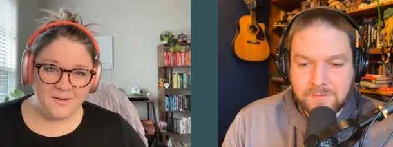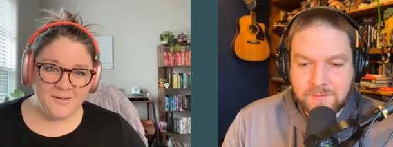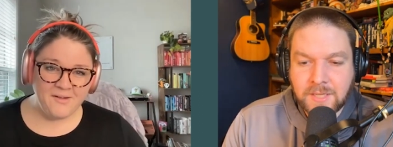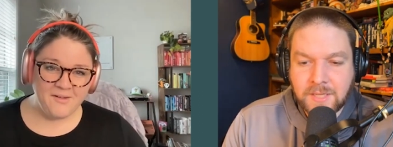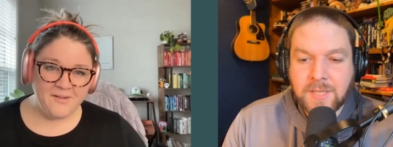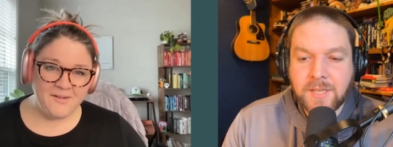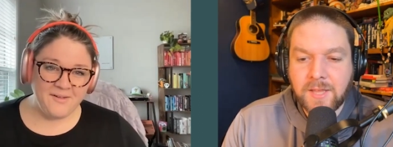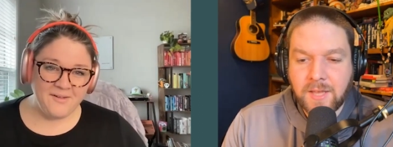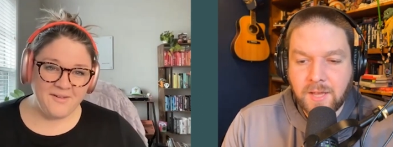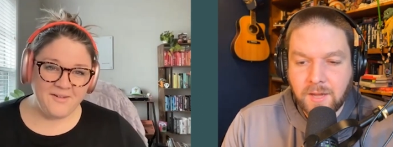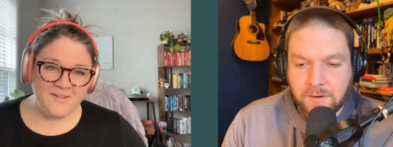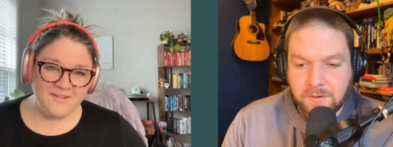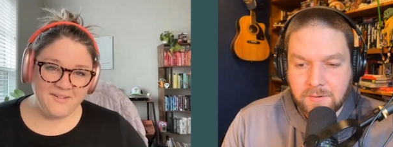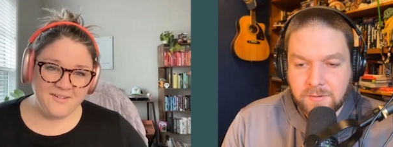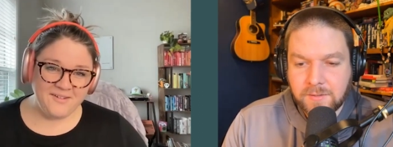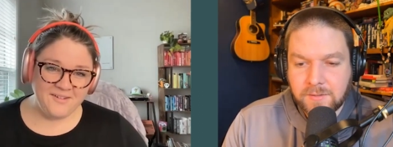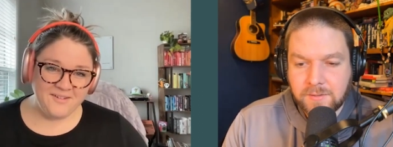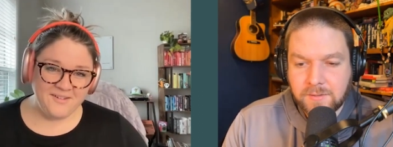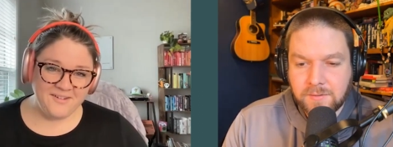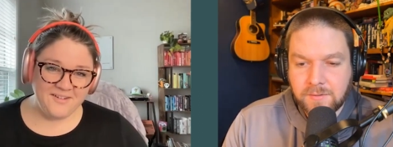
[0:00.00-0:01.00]
Speaker 1: into the air,
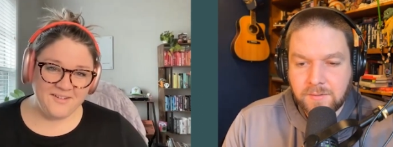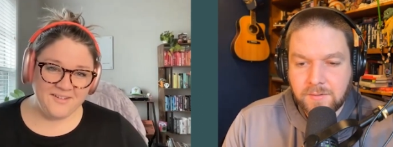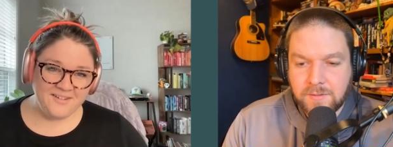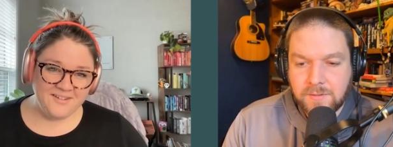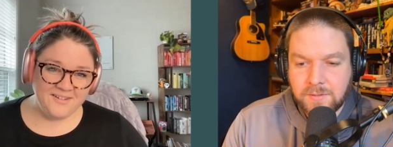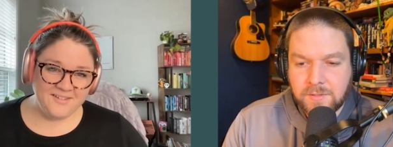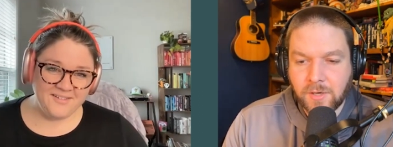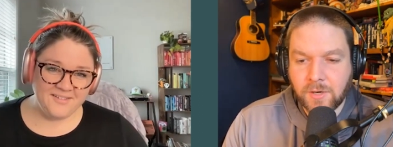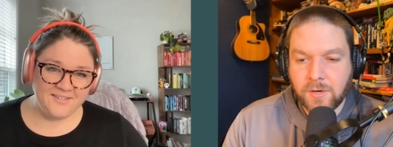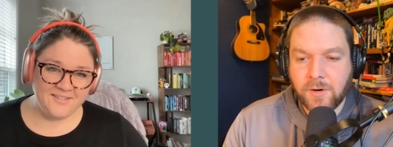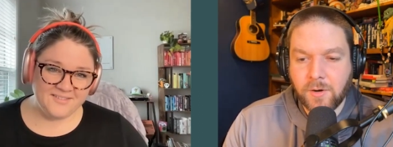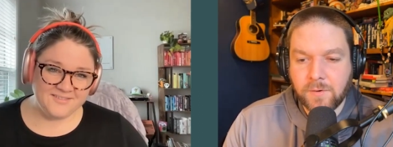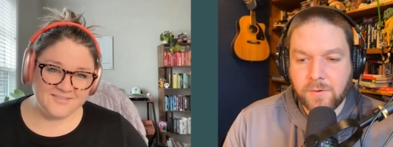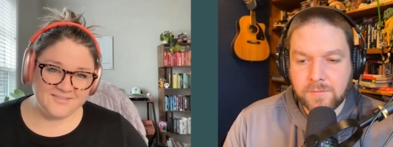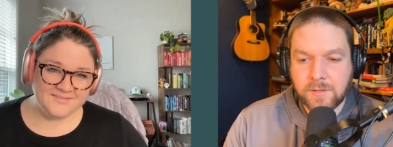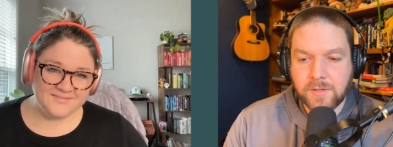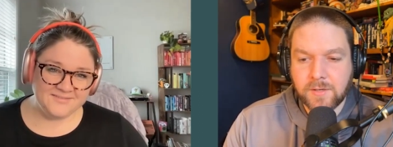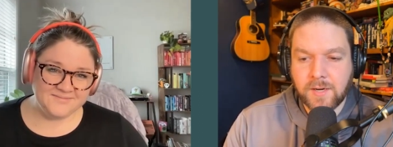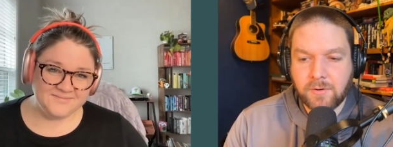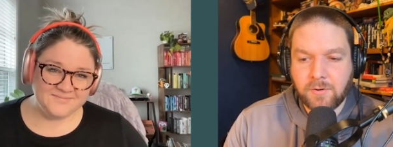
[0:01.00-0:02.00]
turned
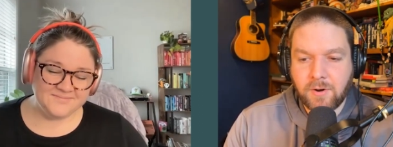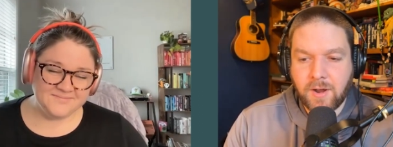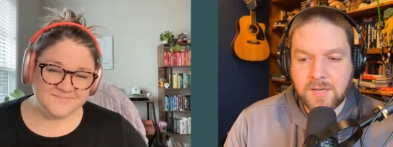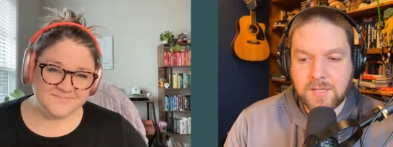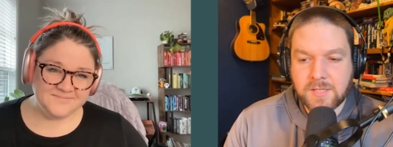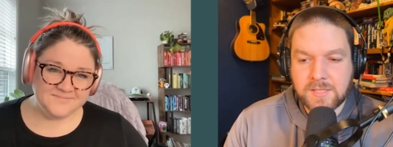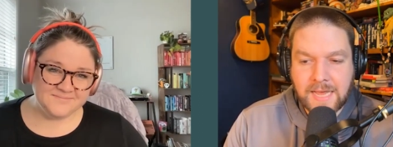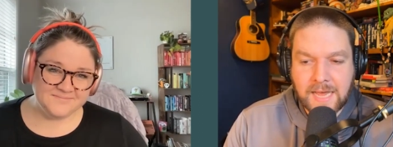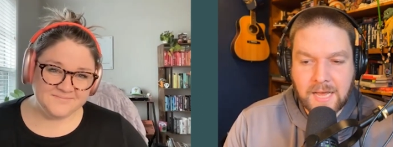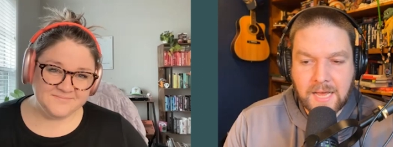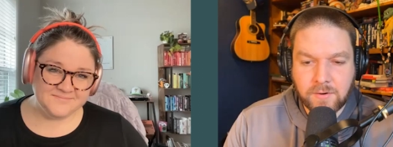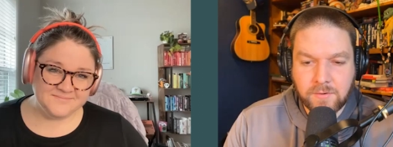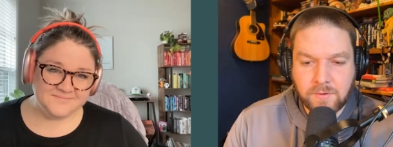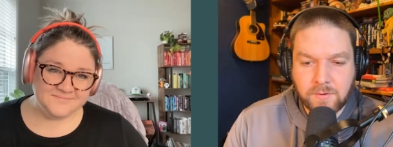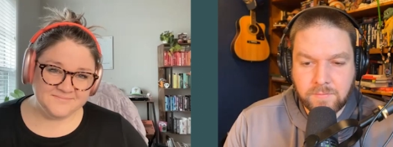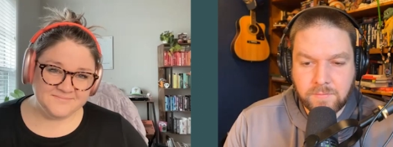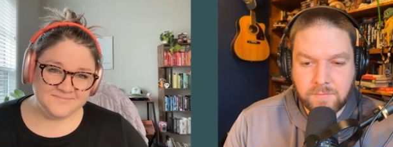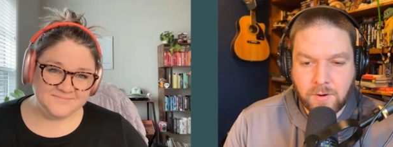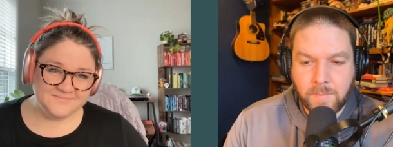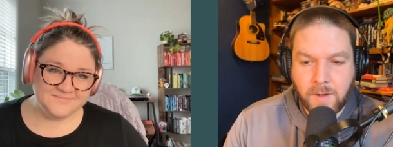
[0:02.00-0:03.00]
over, and crashed down
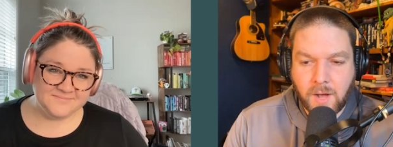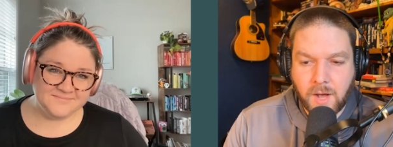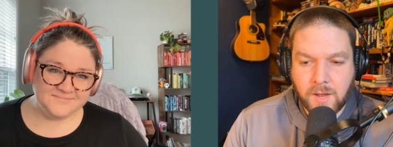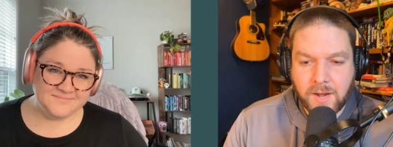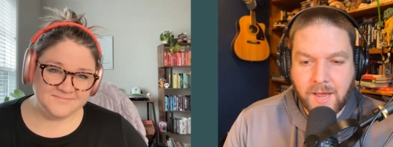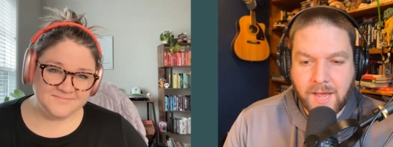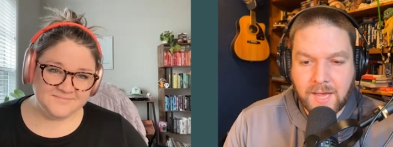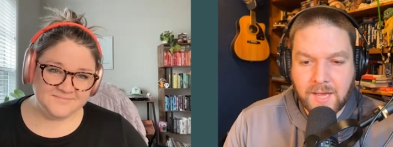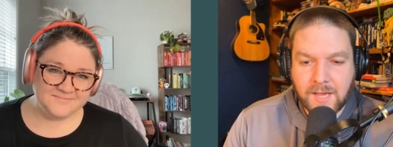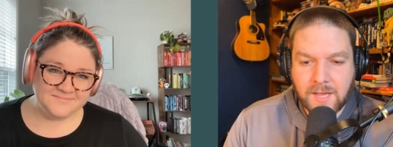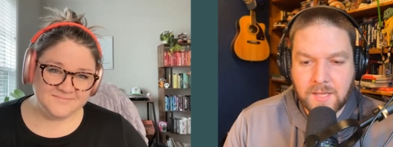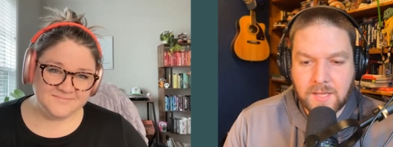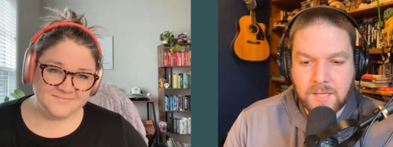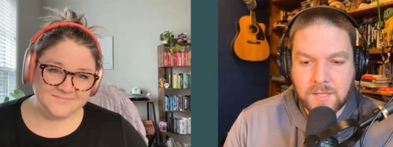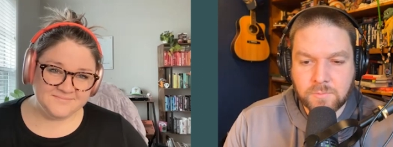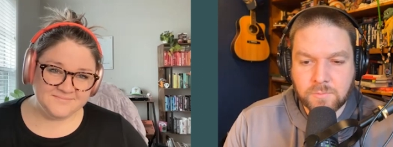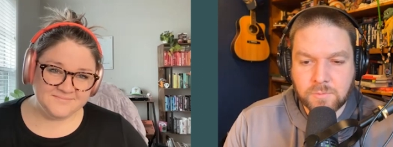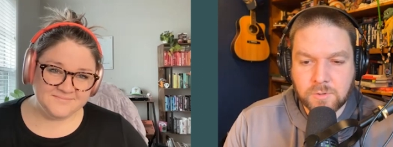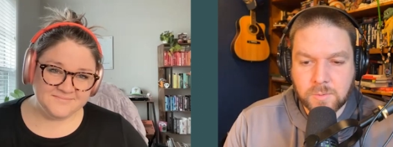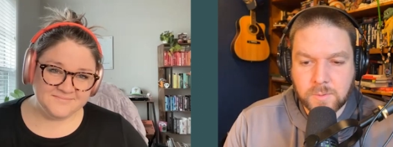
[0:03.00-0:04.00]
from on high
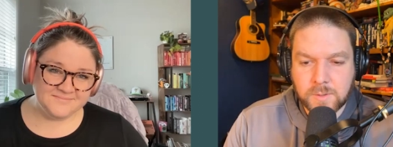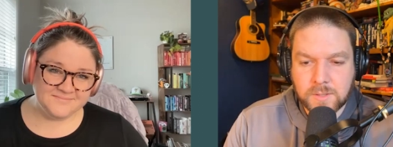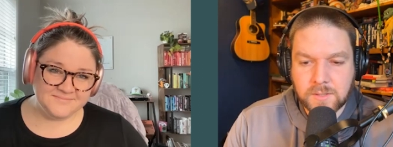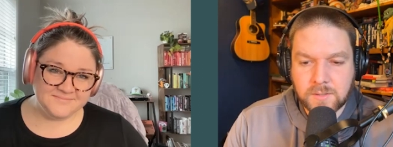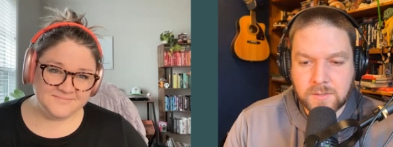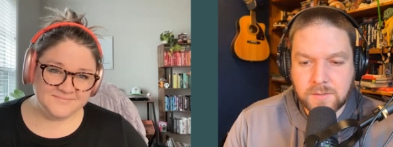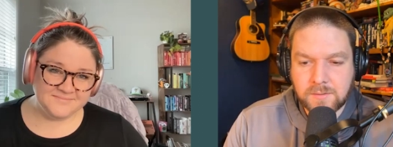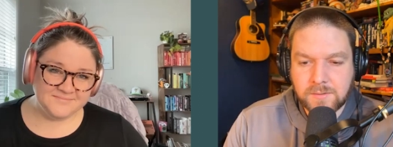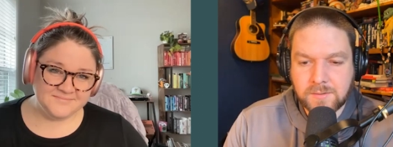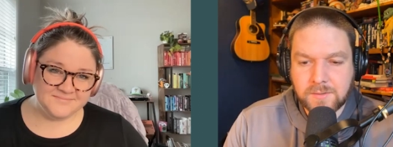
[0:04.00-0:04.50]
in ruin.